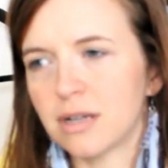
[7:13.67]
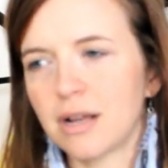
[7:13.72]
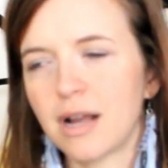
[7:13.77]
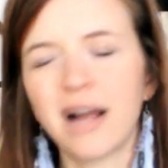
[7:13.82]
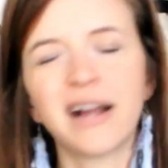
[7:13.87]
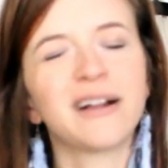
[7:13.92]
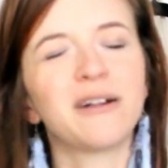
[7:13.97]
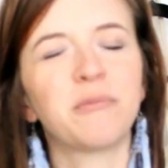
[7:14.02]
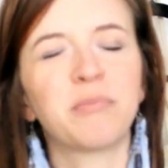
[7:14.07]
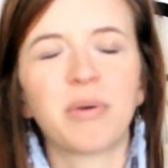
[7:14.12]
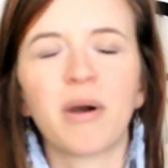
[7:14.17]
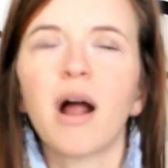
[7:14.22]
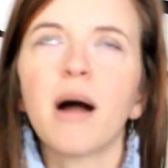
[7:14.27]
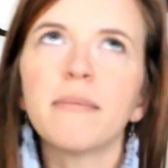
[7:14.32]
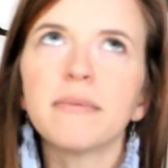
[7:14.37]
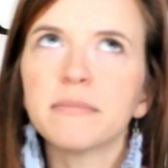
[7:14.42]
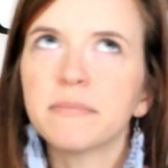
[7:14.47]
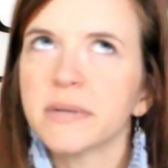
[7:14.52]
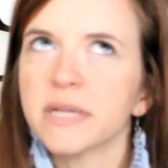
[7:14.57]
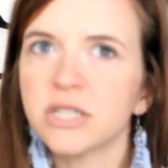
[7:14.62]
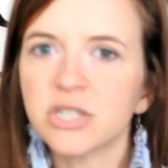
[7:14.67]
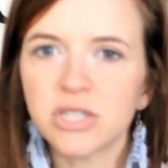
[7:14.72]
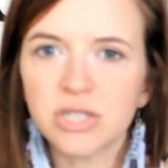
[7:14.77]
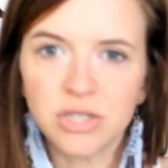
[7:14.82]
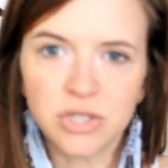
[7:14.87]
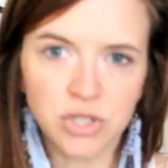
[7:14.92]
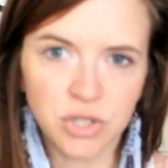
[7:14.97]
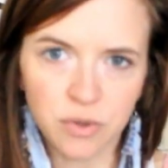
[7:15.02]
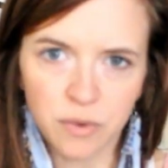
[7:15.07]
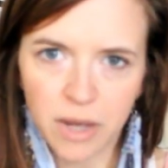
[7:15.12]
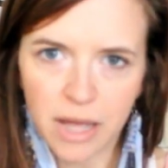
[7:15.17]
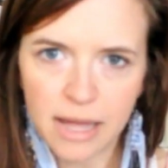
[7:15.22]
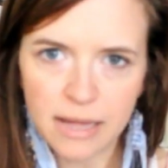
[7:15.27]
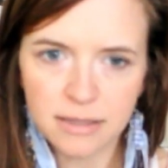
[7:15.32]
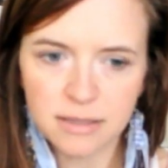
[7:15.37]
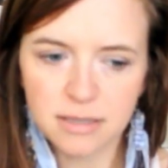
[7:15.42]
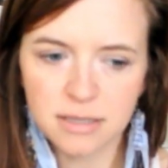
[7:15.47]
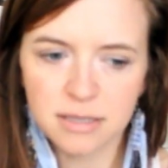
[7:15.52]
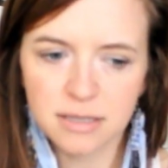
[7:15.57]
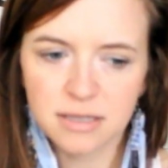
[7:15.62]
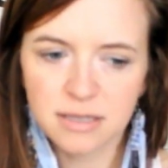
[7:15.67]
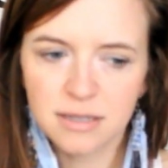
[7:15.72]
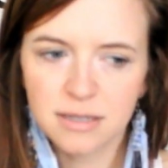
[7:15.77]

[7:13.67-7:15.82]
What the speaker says: I'll probably just do it,